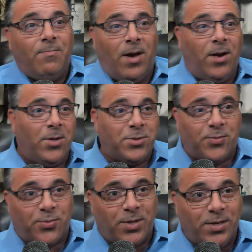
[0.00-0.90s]
My hands are
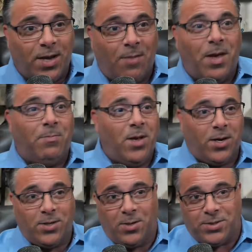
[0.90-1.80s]
free. I'm not
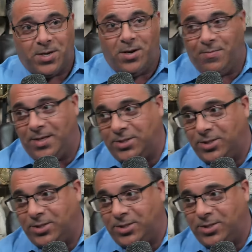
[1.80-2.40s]
blocking else comments.